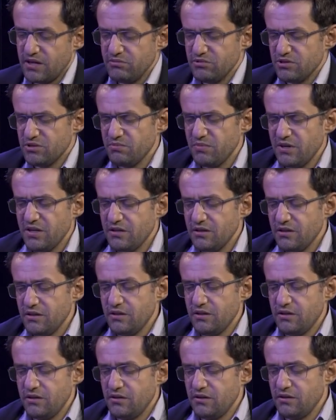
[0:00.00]
was
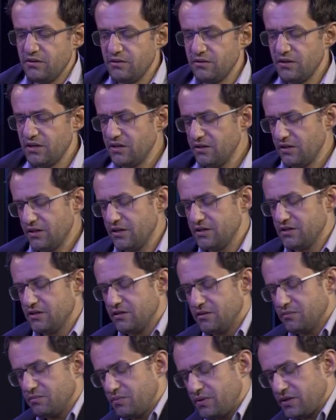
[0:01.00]
mainly
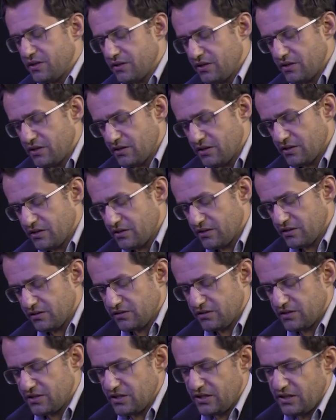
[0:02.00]
analyzing
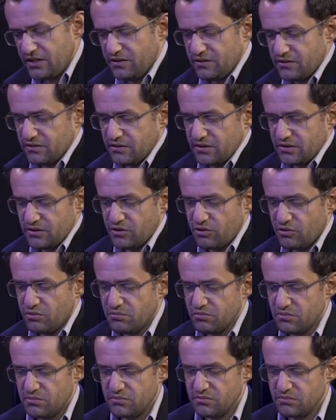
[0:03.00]
bc at
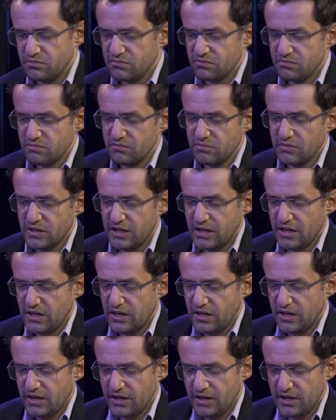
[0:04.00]
home,
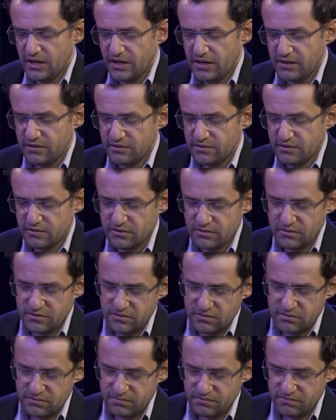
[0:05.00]
and
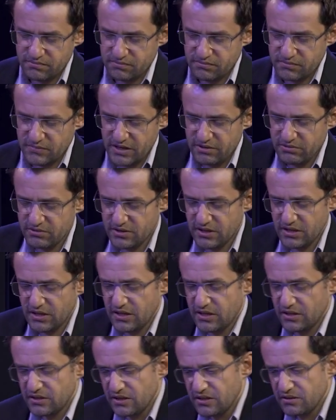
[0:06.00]
I was
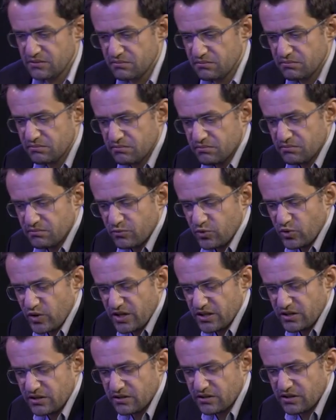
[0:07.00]
thinking that
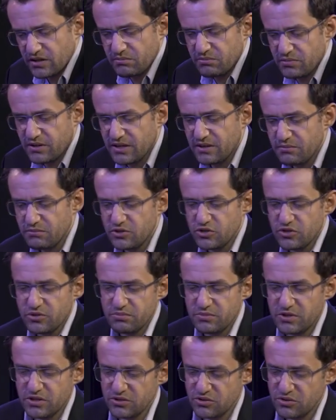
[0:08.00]
white can play bishop
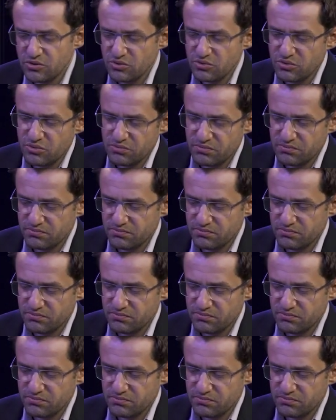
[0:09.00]
d2.